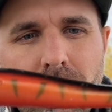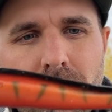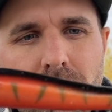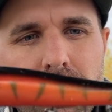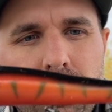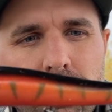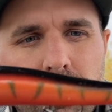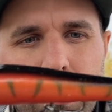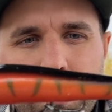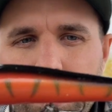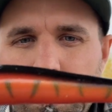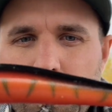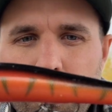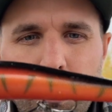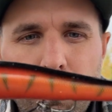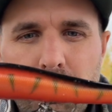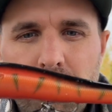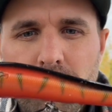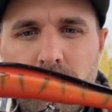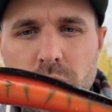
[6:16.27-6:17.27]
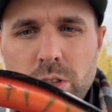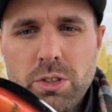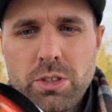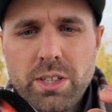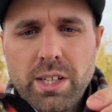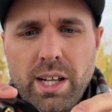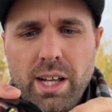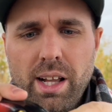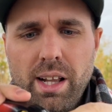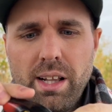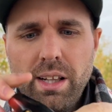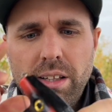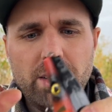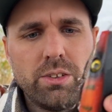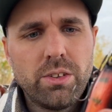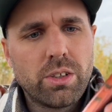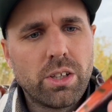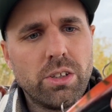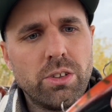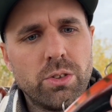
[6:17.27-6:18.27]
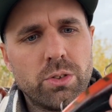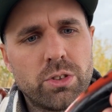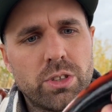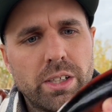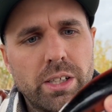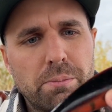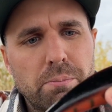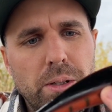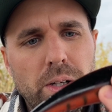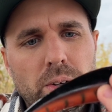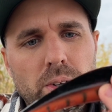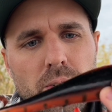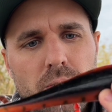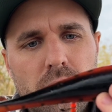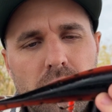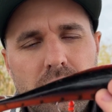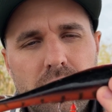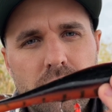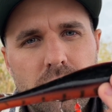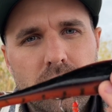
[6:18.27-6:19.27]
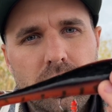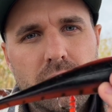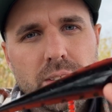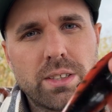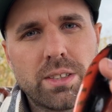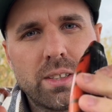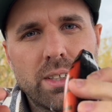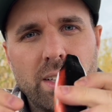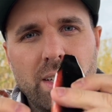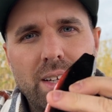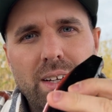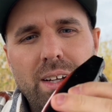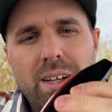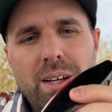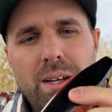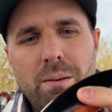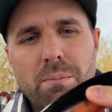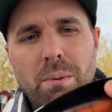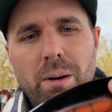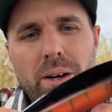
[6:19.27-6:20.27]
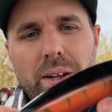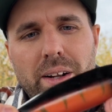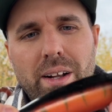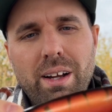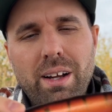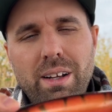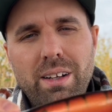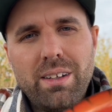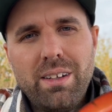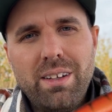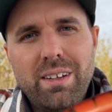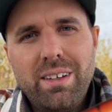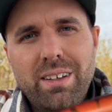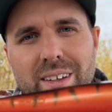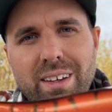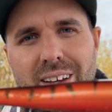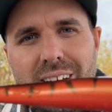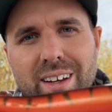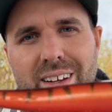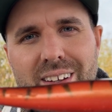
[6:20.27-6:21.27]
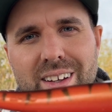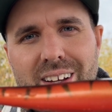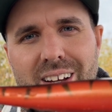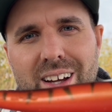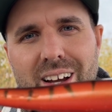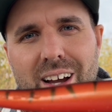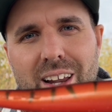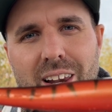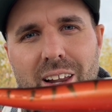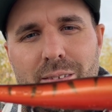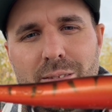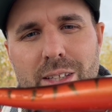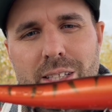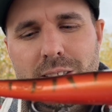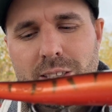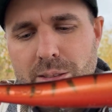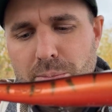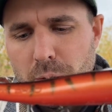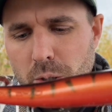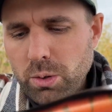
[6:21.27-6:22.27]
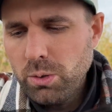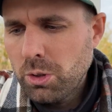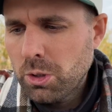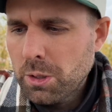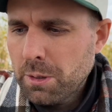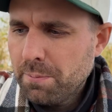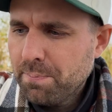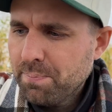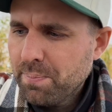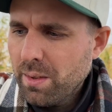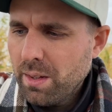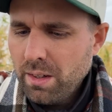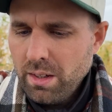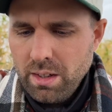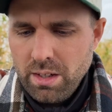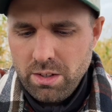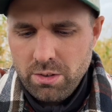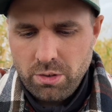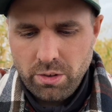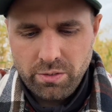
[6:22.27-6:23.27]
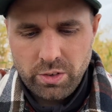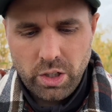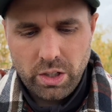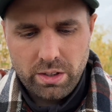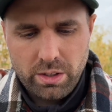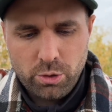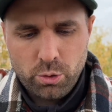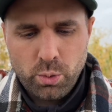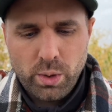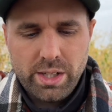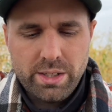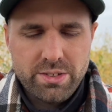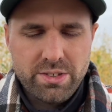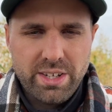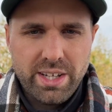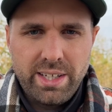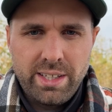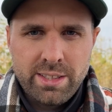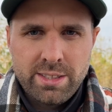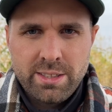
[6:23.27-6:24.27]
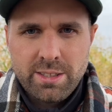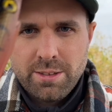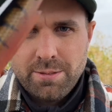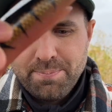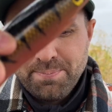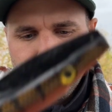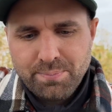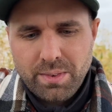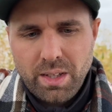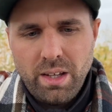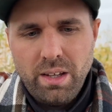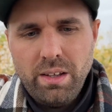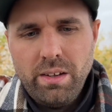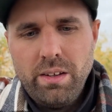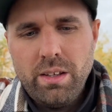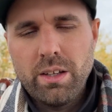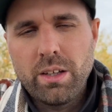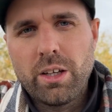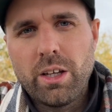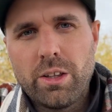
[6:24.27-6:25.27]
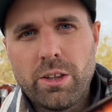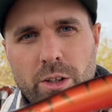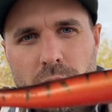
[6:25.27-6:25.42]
It's just super versatile. You can use it in all conditions. But yeah, I love this the most. So you've got the 26, you got the